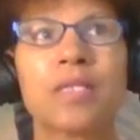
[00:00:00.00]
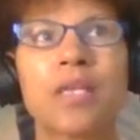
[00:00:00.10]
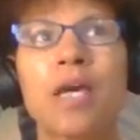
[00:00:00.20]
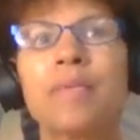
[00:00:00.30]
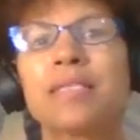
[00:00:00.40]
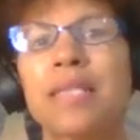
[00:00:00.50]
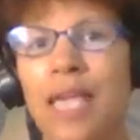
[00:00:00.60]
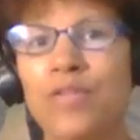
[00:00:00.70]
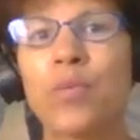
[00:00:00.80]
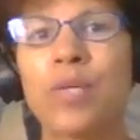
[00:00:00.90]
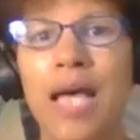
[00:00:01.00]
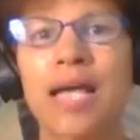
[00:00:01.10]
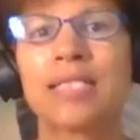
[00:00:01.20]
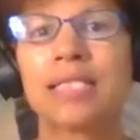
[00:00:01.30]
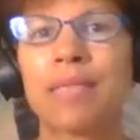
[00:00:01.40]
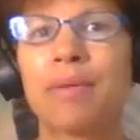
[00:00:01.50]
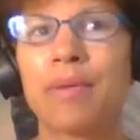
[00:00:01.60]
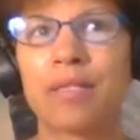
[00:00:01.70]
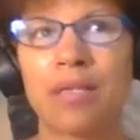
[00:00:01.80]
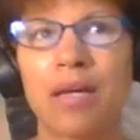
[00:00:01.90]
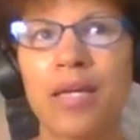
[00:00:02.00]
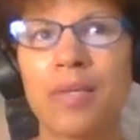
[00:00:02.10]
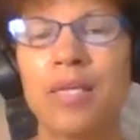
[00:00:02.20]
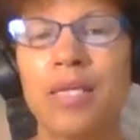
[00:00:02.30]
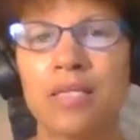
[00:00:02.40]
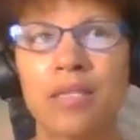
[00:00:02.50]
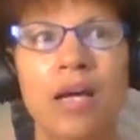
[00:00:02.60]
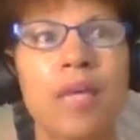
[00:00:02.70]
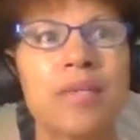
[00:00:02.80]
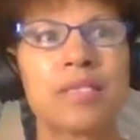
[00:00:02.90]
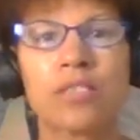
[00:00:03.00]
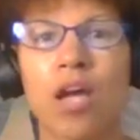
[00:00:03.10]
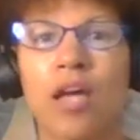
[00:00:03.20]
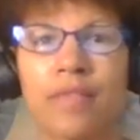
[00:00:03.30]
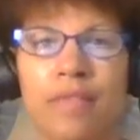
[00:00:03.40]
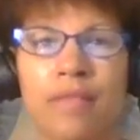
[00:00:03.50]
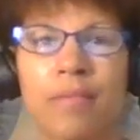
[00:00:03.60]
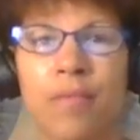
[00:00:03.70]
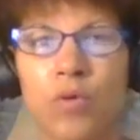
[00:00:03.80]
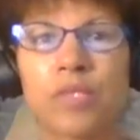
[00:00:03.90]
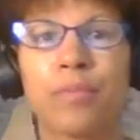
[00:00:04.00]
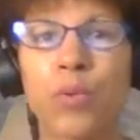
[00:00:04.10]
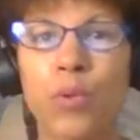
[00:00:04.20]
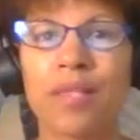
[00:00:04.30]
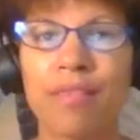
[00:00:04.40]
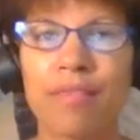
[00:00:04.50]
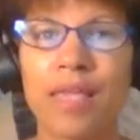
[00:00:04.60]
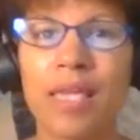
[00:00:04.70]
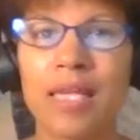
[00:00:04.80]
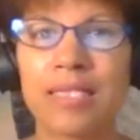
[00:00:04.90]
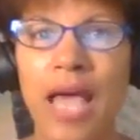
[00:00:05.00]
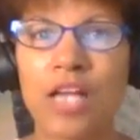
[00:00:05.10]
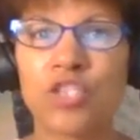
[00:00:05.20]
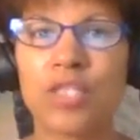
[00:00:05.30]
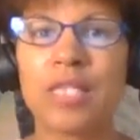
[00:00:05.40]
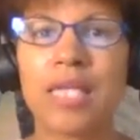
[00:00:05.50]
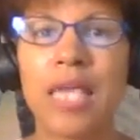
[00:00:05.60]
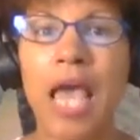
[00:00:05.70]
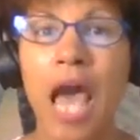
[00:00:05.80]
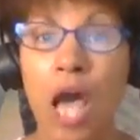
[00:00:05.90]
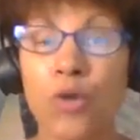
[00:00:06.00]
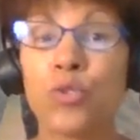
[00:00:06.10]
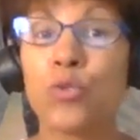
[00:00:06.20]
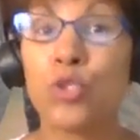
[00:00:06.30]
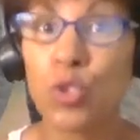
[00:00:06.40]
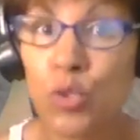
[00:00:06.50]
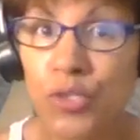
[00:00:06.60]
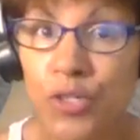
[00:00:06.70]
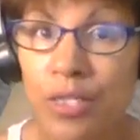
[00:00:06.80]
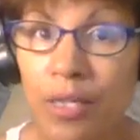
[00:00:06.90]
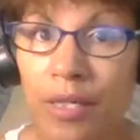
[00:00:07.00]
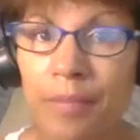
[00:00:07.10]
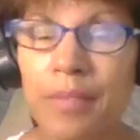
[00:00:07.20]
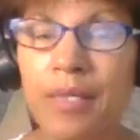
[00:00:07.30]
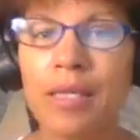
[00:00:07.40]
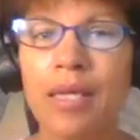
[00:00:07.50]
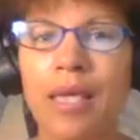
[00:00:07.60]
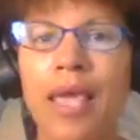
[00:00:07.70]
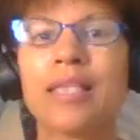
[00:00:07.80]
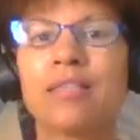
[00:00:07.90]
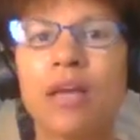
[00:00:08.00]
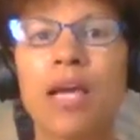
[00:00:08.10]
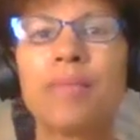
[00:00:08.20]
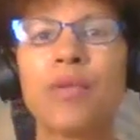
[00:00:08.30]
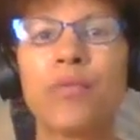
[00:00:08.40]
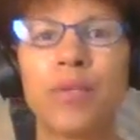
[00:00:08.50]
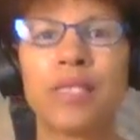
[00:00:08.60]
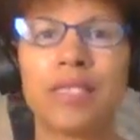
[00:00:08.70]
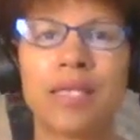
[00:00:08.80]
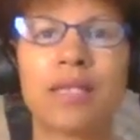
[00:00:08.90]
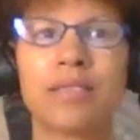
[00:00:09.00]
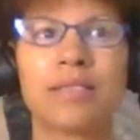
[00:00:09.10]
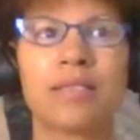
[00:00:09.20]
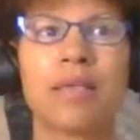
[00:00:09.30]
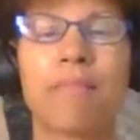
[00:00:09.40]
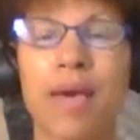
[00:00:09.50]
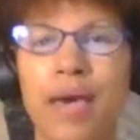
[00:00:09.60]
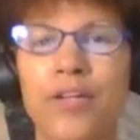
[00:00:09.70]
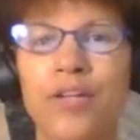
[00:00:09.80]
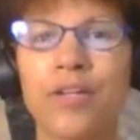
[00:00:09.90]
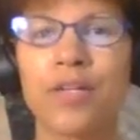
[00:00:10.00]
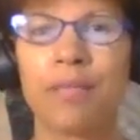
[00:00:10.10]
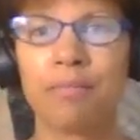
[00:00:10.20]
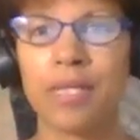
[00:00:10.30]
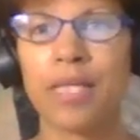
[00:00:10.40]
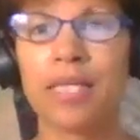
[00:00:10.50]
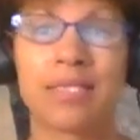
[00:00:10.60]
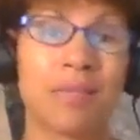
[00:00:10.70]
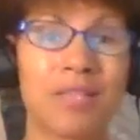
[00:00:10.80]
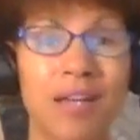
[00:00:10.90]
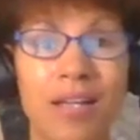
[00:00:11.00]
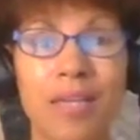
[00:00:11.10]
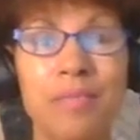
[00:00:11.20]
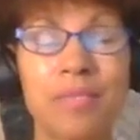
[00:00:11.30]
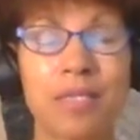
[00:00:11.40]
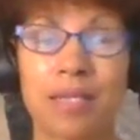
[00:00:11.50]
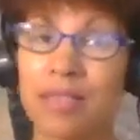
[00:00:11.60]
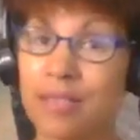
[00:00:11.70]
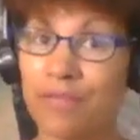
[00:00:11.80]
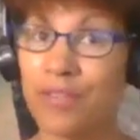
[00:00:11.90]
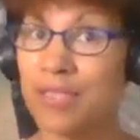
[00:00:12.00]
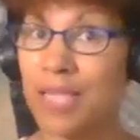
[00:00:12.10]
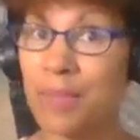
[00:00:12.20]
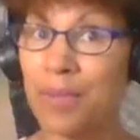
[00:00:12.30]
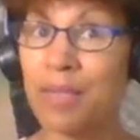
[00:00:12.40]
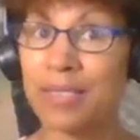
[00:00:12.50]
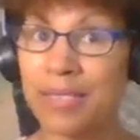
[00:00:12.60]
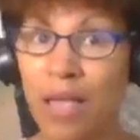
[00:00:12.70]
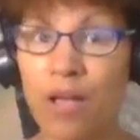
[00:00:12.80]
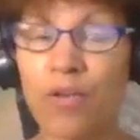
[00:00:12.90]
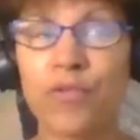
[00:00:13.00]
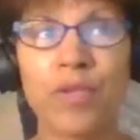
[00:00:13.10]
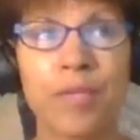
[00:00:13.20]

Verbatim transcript: time is like everyone has the same amount of time time is not the most important thing it's actually how you use your time and timing really does matter, meaning sometimes, for example, myself,